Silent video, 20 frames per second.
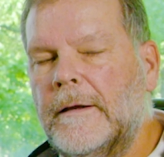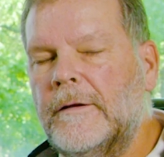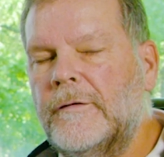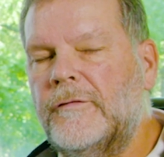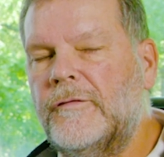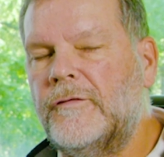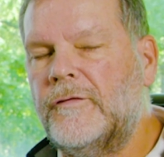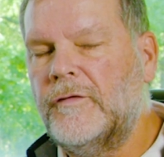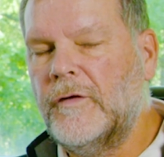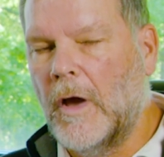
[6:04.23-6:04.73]

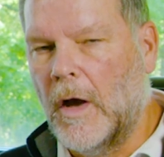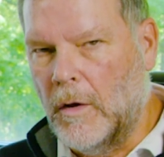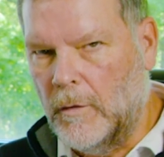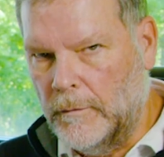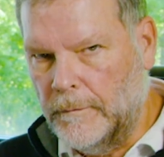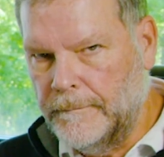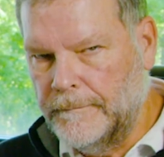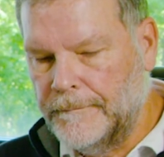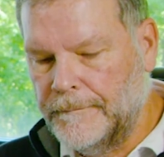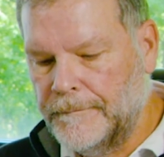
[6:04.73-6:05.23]
So
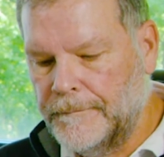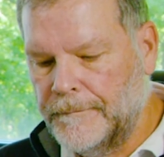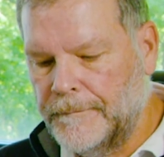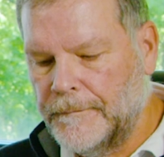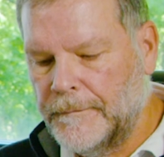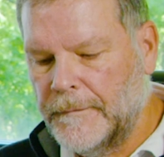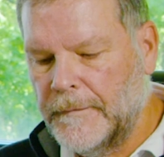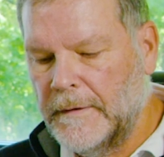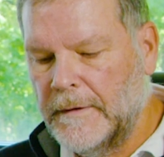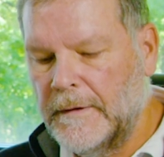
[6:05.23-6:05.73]

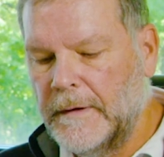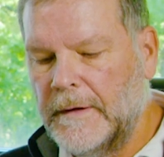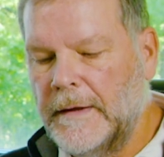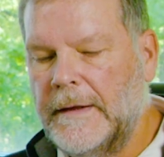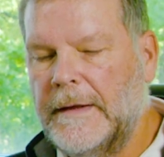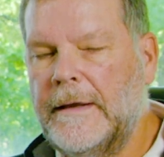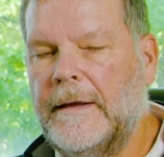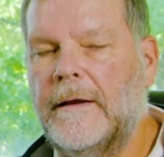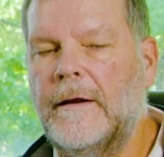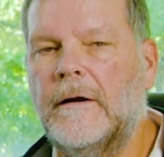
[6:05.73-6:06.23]

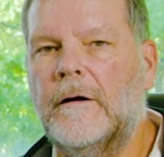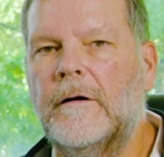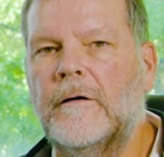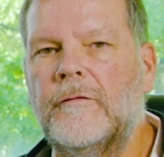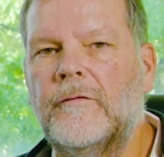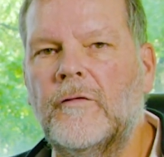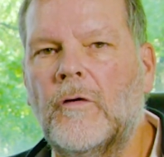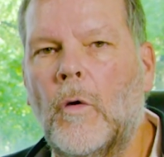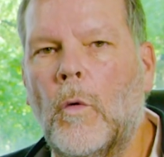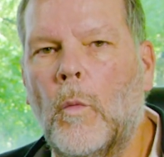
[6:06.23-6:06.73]

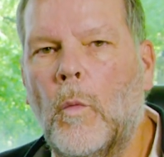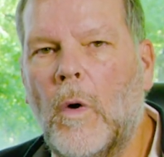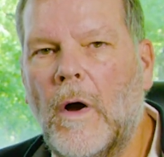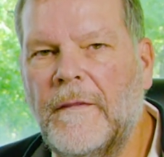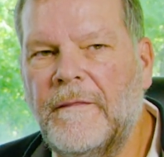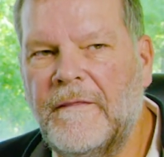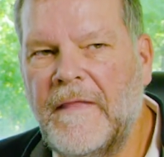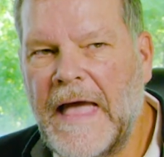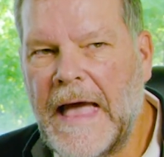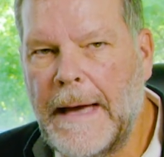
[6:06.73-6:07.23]
here's
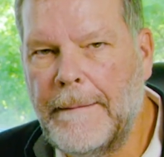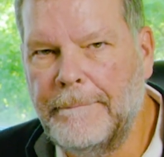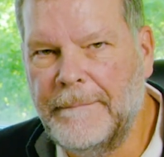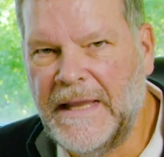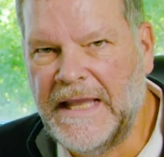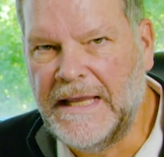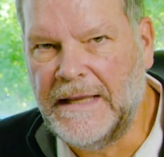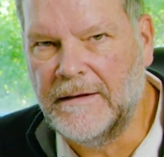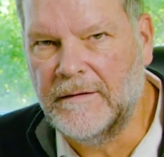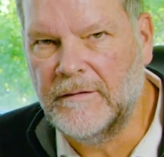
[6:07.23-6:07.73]
what that means.